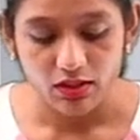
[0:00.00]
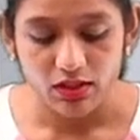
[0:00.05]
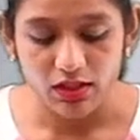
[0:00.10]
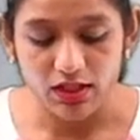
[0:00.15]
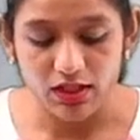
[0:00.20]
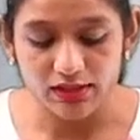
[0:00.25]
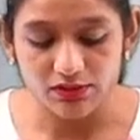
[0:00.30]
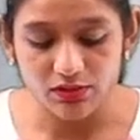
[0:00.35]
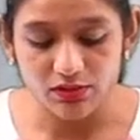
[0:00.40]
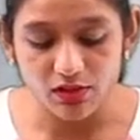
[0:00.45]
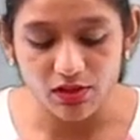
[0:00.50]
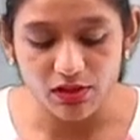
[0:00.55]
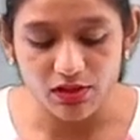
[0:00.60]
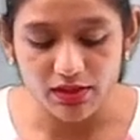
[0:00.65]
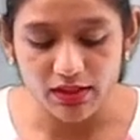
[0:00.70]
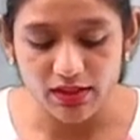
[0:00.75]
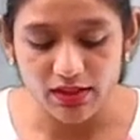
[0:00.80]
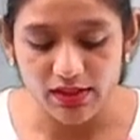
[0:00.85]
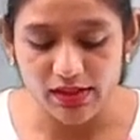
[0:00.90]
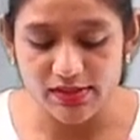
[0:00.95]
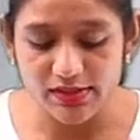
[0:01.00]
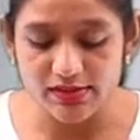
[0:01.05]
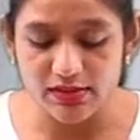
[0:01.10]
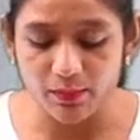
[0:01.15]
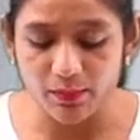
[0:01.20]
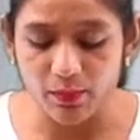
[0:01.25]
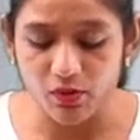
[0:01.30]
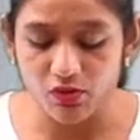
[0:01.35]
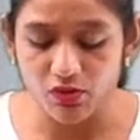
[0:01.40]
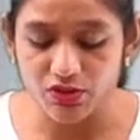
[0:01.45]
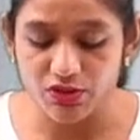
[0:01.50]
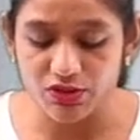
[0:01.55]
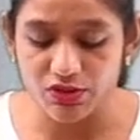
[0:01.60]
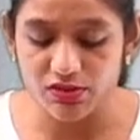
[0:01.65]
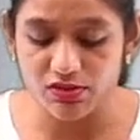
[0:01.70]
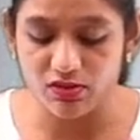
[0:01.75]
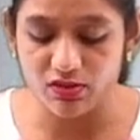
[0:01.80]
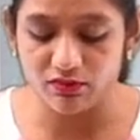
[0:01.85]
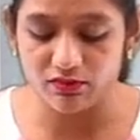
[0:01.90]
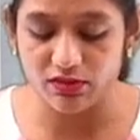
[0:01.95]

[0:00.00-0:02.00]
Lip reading: A throat is the portions of